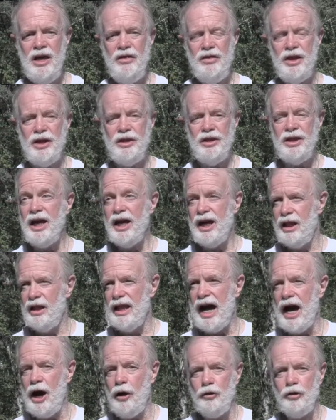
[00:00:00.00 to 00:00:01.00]
that they
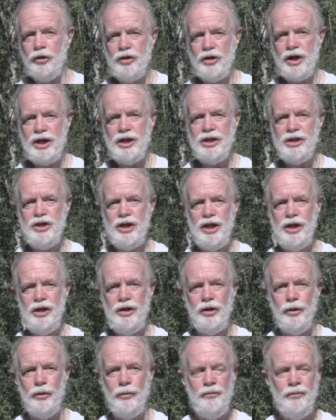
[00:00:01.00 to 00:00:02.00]
allowed her to
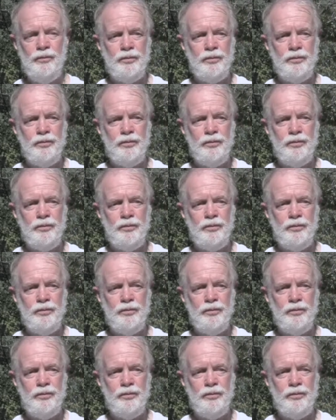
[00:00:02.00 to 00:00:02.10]
continue.